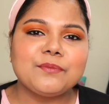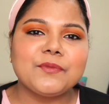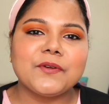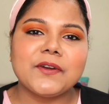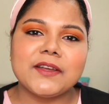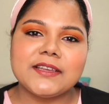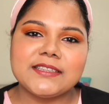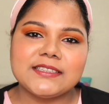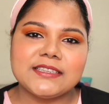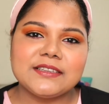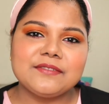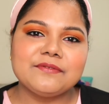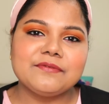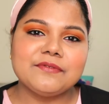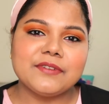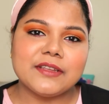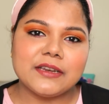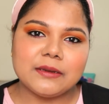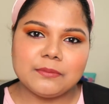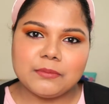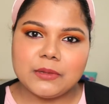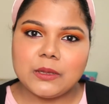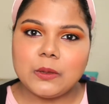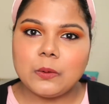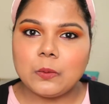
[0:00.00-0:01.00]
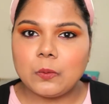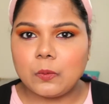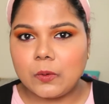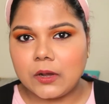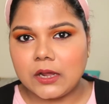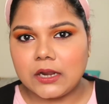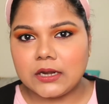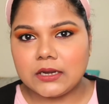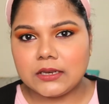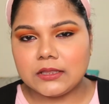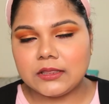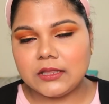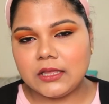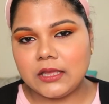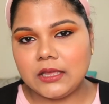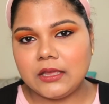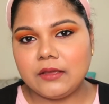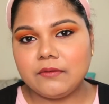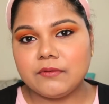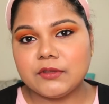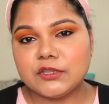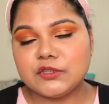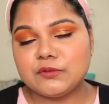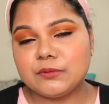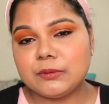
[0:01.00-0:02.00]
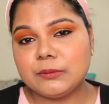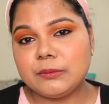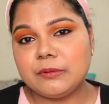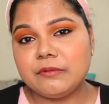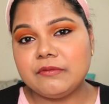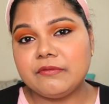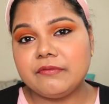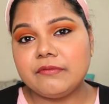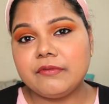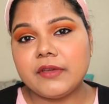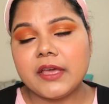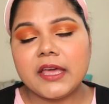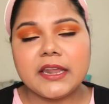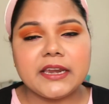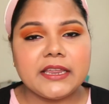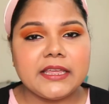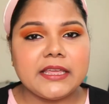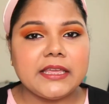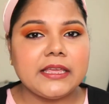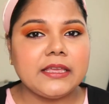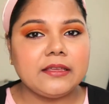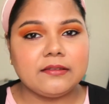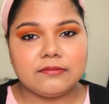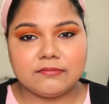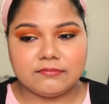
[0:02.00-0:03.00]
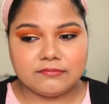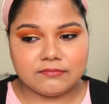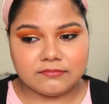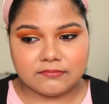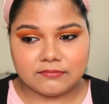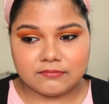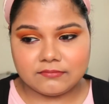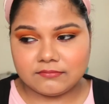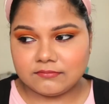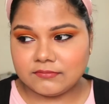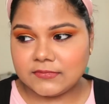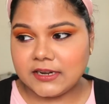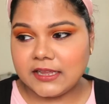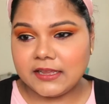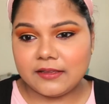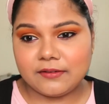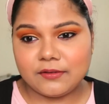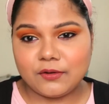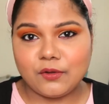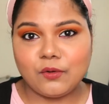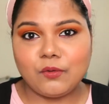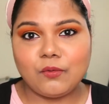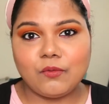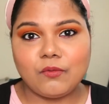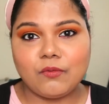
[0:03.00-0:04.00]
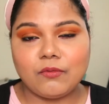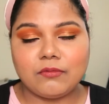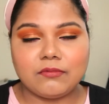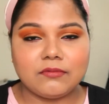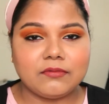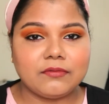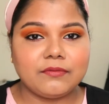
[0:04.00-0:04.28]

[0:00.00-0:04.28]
the pricing will be one thing which will be very, like, you know,